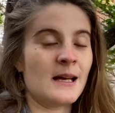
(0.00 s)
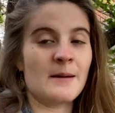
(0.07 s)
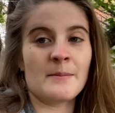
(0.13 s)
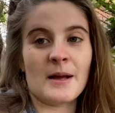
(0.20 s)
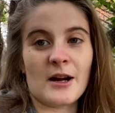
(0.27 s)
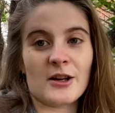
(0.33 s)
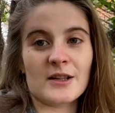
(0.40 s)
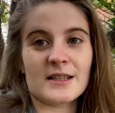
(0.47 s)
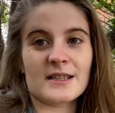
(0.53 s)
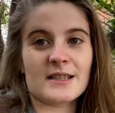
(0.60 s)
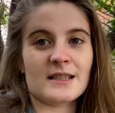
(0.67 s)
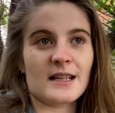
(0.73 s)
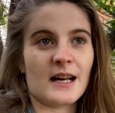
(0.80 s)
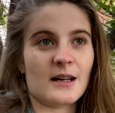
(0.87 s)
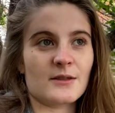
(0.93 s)
parents'
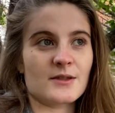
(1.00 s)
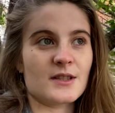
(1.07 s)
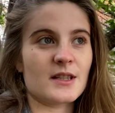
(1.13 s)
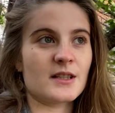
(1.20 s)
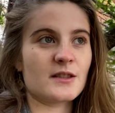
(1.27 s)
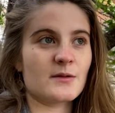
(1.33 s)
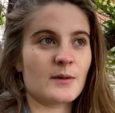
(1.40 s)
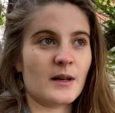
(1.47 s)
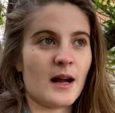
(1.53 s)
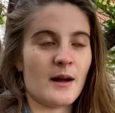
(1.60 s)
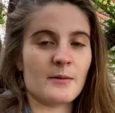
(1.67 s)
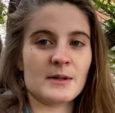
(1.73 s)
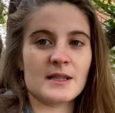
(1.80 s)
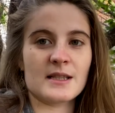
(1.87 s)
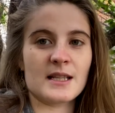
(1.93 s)
house is, where I
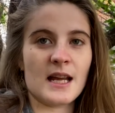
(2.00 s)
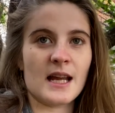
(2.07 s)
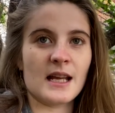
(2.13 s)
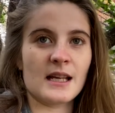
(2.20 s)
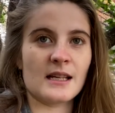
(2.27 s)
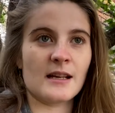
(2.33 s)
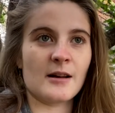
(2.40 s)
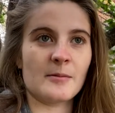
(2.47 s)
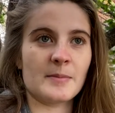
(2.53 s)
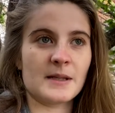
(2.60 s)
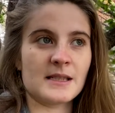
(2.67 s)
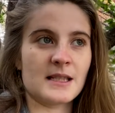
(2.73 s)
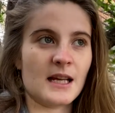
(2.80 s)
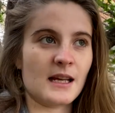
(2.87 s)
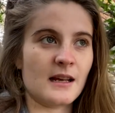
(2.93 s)
was staying and helping
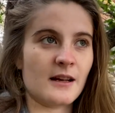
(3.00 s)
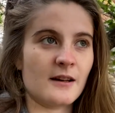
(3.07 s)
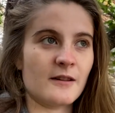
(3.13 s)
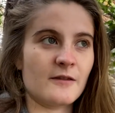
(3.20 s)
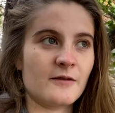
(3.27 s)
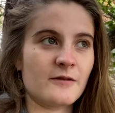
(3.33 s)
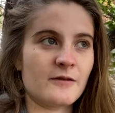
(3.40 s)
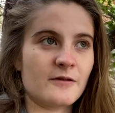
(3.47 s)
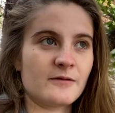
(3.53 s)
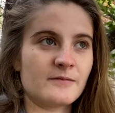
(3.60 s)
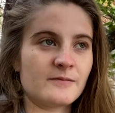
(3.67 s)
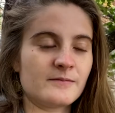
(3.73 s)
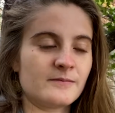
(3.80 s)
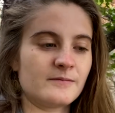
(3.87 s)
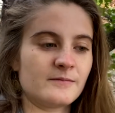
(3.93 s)
take care of
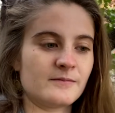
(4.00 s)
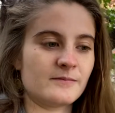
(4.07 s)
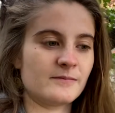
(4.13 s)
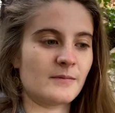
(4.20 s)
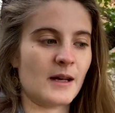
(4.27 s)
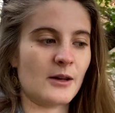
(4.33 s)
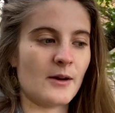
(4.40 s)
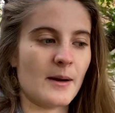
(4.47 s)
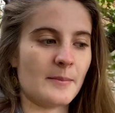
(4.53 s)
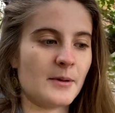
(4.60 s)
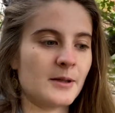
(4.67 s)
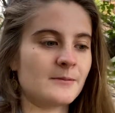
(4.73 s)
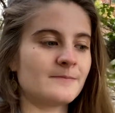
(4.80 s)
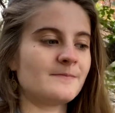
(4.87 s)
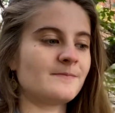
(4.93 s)
my
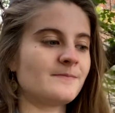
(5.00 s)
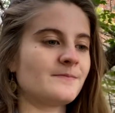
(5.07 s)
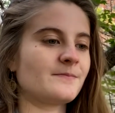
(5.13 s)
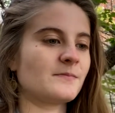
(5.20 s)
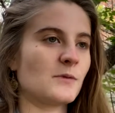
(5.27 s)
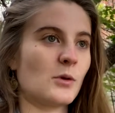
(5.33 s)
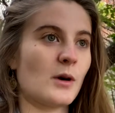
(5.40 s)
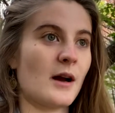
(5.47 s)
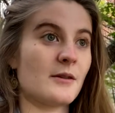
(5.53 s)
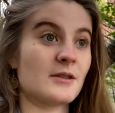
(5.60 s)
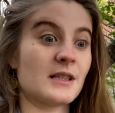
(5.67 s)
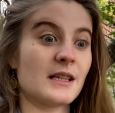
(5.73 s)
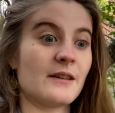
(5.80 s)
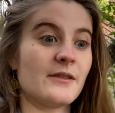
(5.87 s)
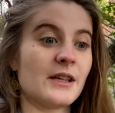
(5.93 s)
grandpa, where I was
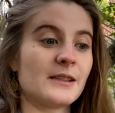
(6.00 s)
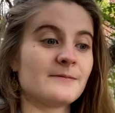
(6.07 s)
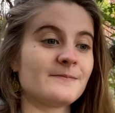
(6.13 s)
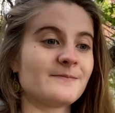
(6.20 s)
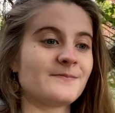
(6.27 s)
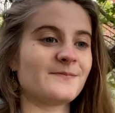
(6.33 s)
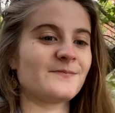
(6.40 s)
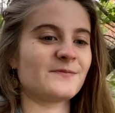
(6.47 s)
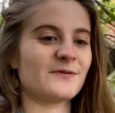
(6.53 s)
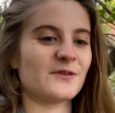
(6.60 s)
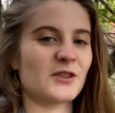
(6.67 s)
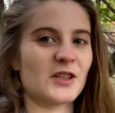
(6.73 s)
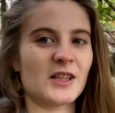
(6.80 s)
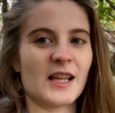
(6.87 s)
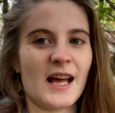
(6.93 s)
living for
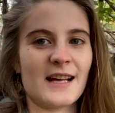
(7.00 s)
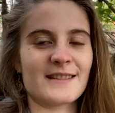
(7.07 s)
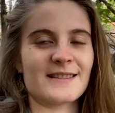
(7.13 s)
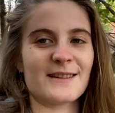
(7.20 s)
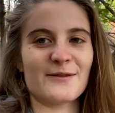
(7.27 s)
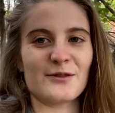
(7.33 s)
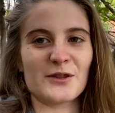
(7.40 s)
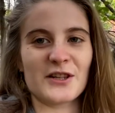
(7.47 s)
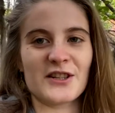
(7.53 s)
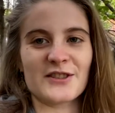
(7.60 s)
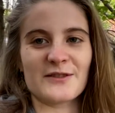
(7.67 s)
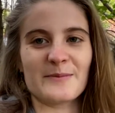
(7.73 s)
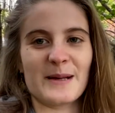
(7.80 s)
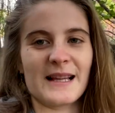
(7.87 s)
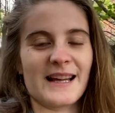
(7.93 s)
the last several years
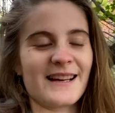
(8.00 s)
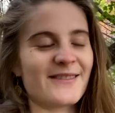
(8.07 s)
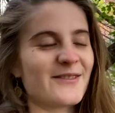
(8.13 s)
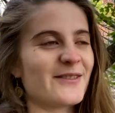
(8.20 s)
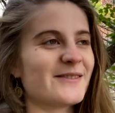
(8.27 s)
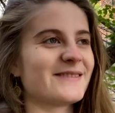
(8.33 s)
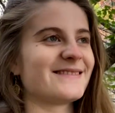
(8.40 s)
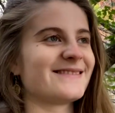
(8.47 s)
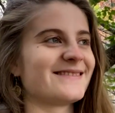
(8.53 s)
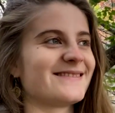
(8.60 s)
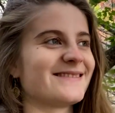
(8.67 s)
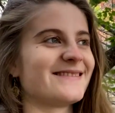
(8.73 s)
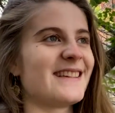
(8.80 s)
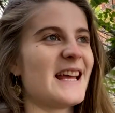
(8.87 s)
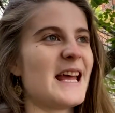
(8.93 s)
of my life,
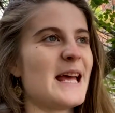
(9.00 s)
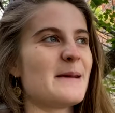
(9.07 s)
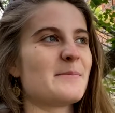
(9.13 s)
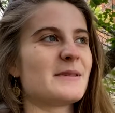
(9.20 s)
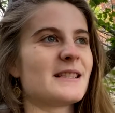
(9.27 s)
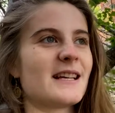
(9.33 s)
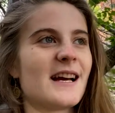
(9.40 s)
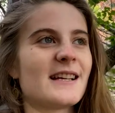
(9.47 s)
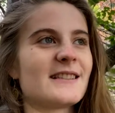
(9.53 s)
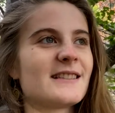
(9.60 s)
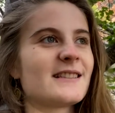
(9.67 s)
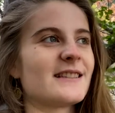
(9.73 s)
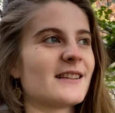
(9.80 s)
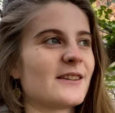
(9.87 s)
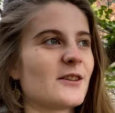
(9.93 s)
besides
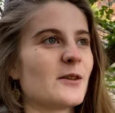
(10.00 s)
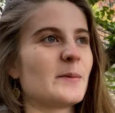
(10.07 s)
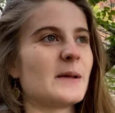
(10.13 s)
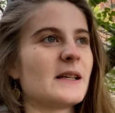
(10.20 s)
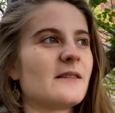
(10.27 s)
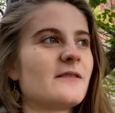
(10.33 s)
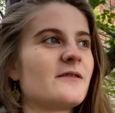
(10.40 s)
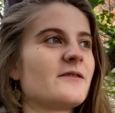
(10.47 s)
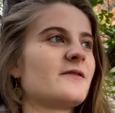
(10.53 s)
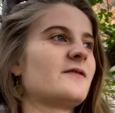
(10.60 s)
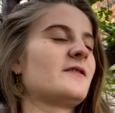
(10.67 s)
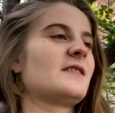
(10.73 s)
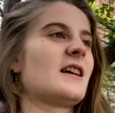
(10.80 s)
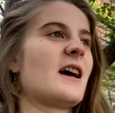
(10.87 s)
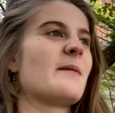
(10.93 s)
the little bit of
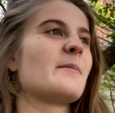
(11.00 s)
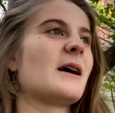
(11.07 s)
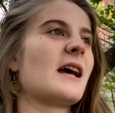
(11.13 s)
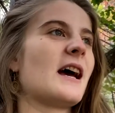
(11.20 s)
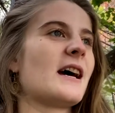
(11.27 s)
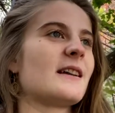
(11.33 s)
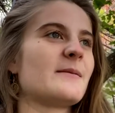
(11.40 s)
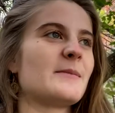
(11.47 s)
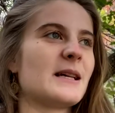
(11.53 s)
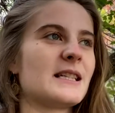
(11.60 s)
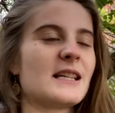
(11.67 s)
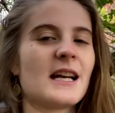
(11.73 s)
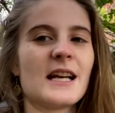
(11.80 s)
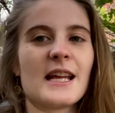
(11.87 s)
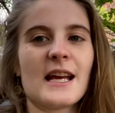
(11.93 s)
time I had in my
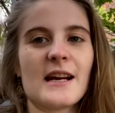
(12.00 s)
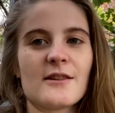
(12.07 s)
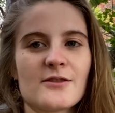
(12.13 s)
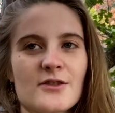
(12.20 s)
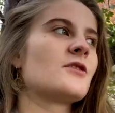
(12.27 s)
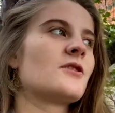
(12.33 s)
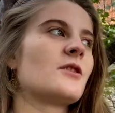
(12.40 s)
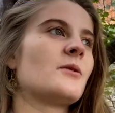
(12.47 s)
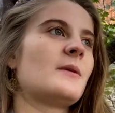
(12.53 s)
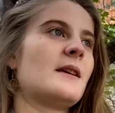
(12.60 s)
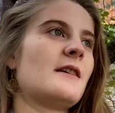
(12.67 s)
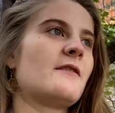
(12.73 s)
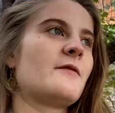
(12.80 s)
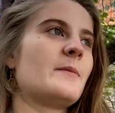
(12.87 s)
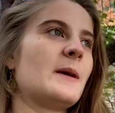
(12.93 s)
tiny house. So we
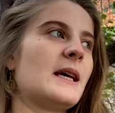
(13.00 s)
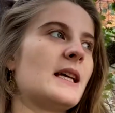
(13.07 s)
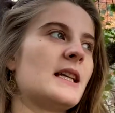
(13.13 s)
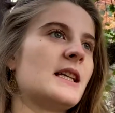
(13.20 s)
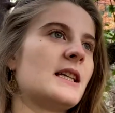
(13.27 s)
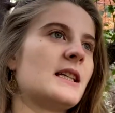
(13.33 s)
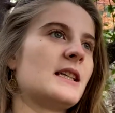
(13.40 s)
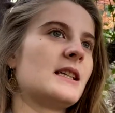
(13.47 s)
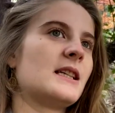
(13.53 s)
have been